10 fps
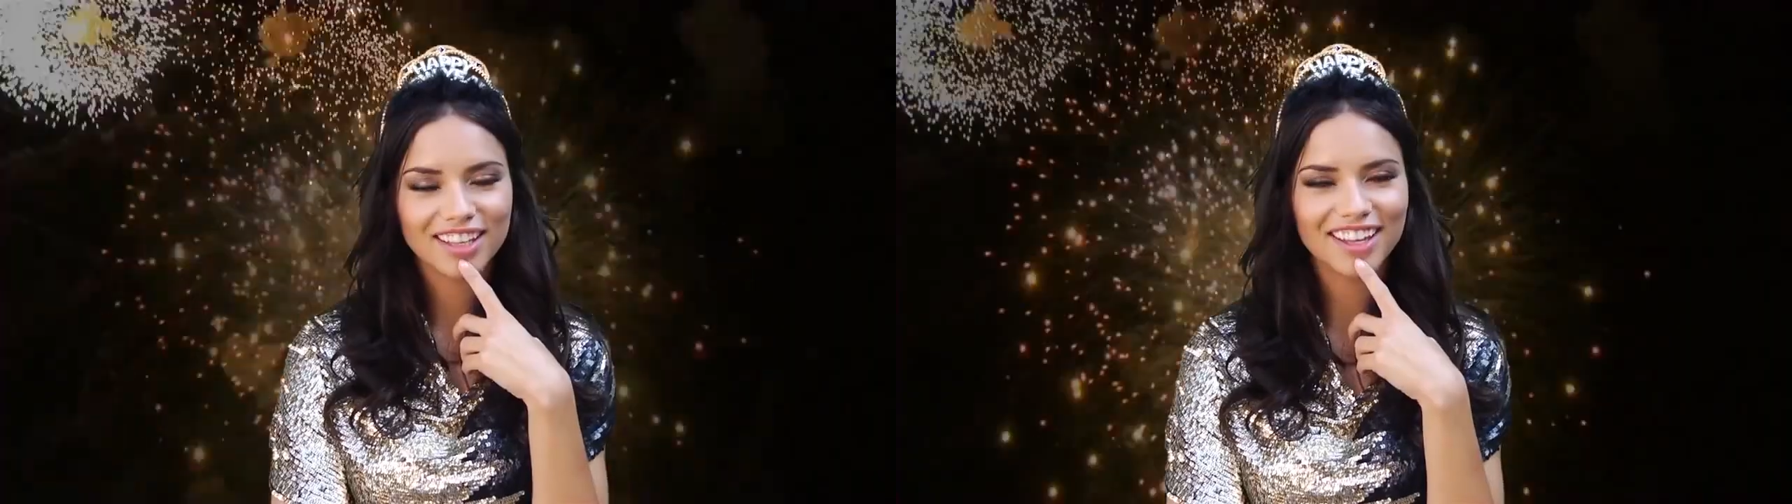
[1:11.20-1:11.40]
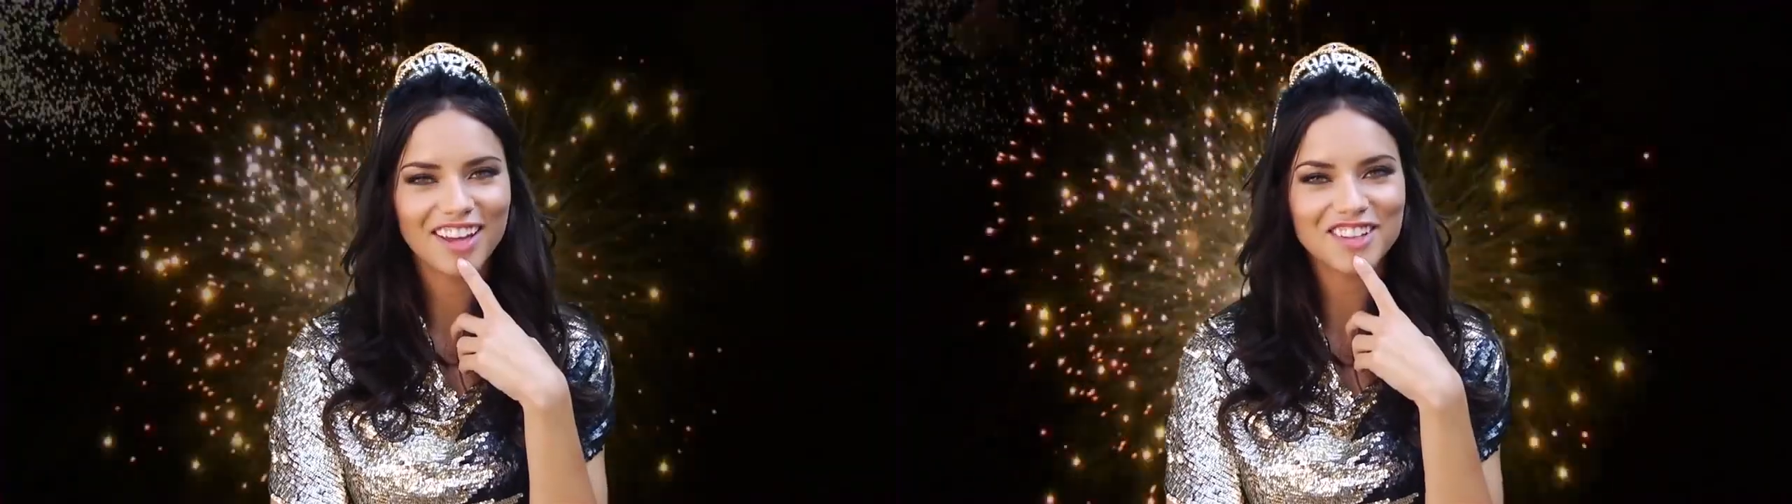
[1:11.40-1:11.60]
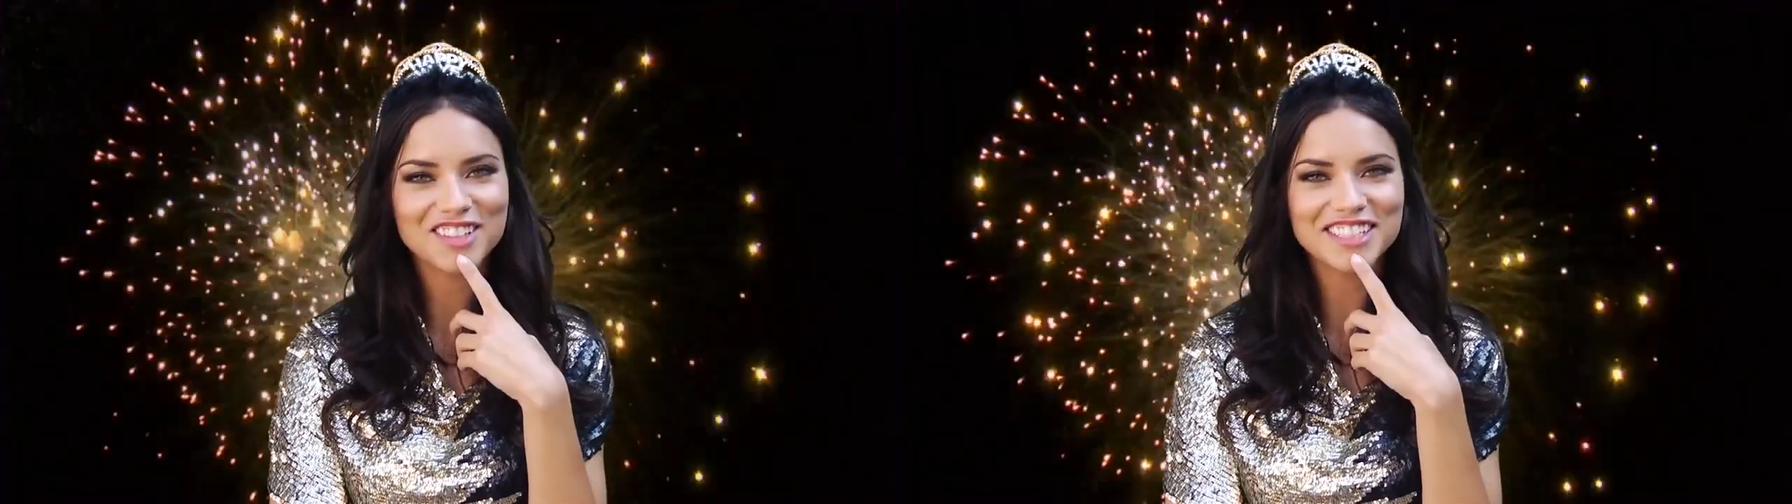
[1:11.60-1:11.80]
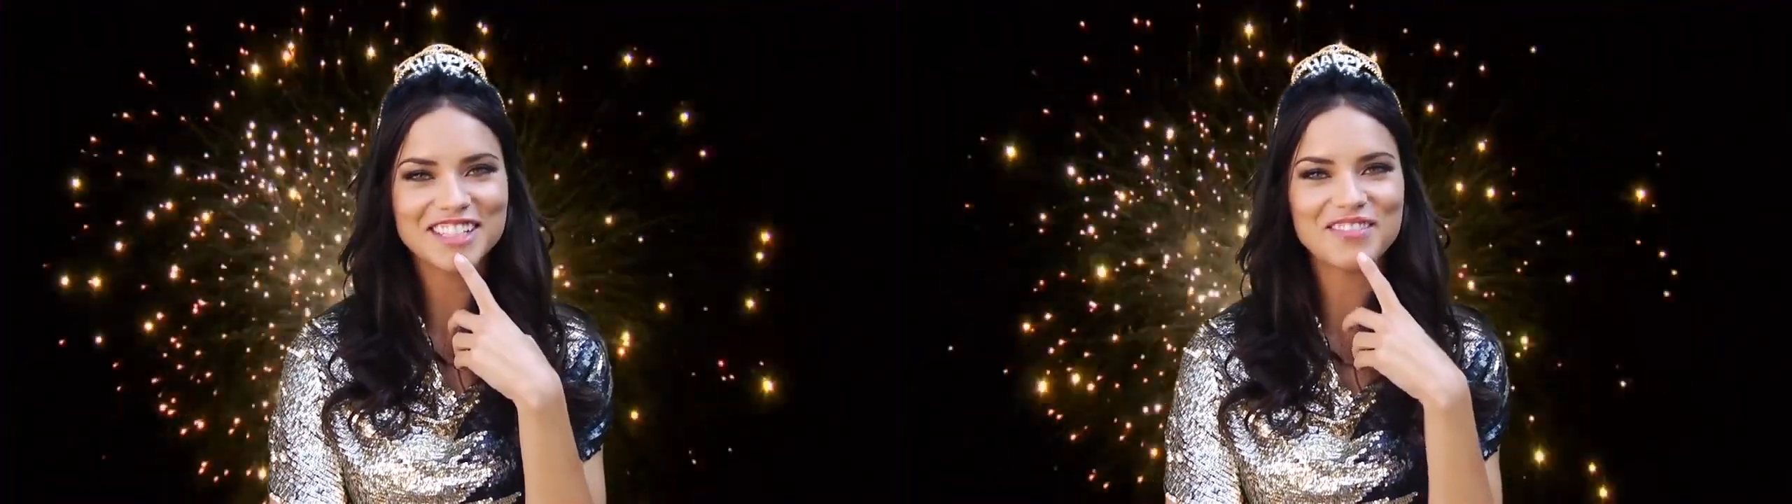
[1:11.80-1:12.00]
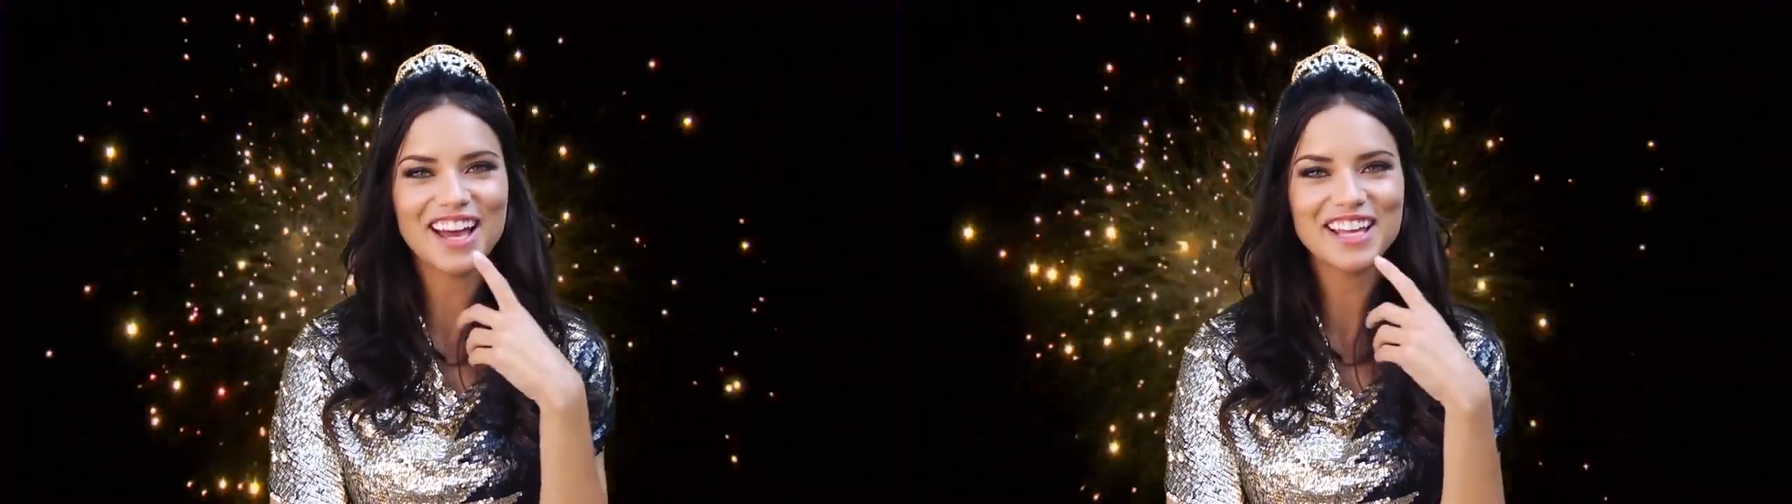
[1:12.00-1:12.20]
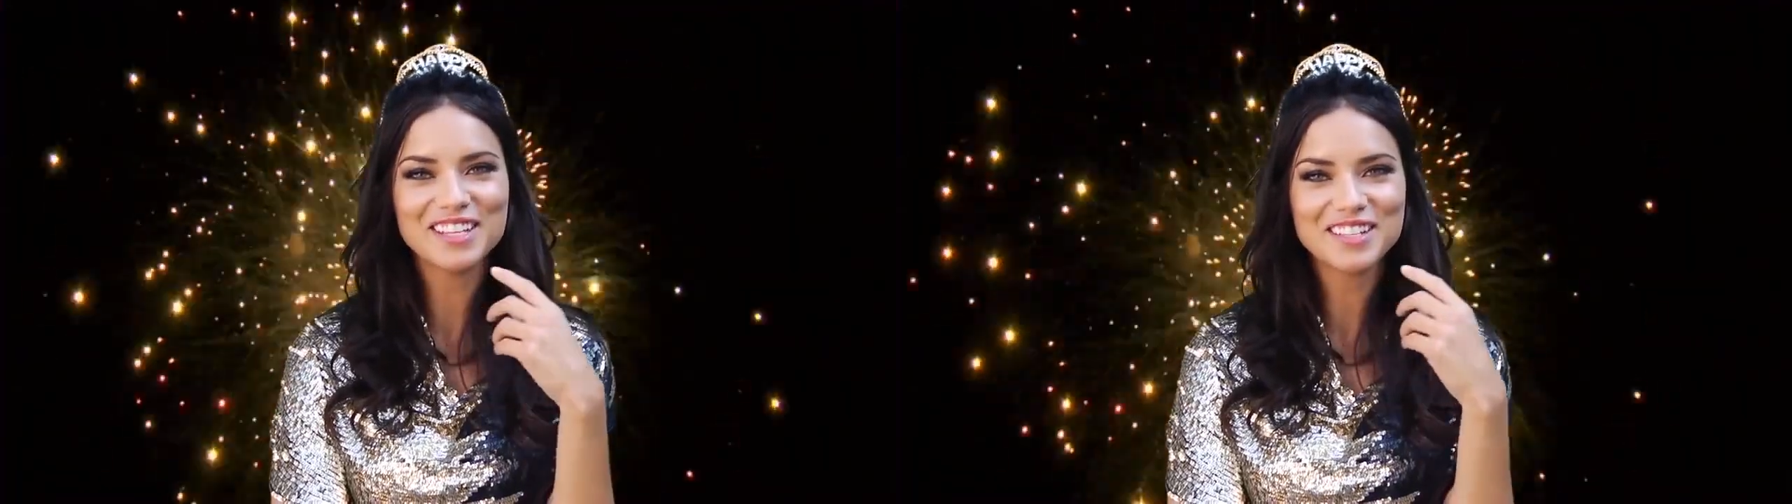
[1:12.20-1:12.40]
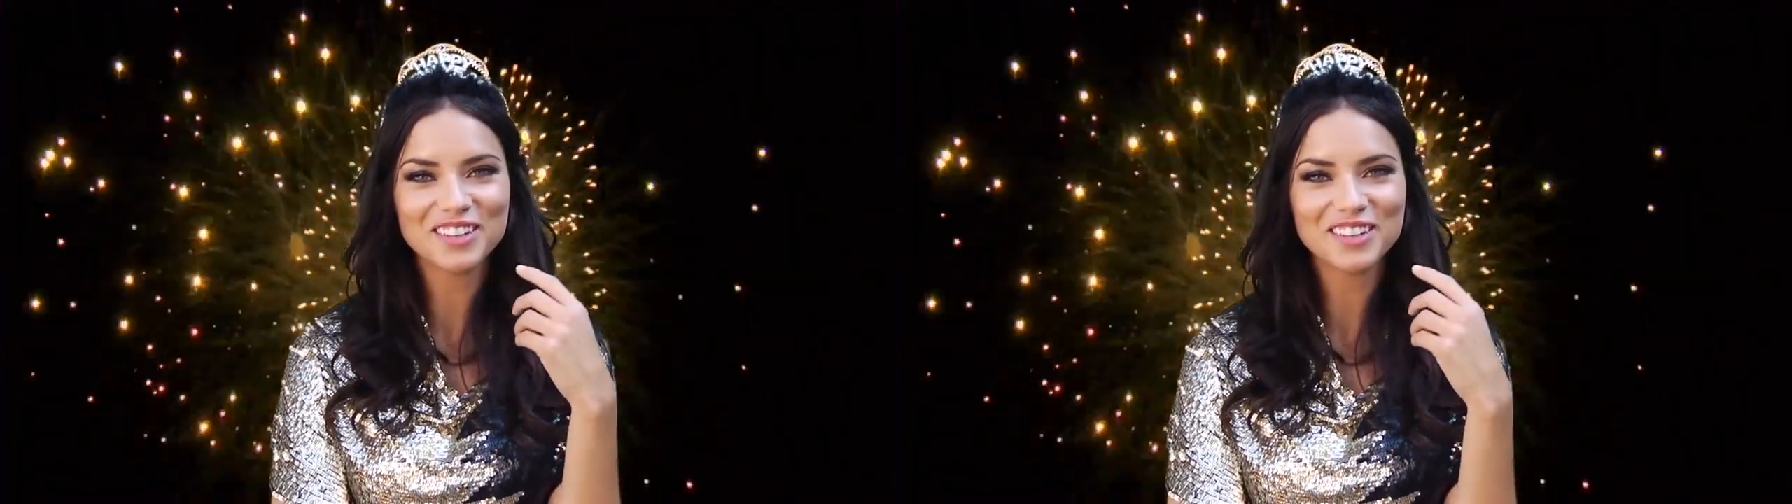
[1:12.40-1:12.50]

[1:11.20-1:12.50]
How good am I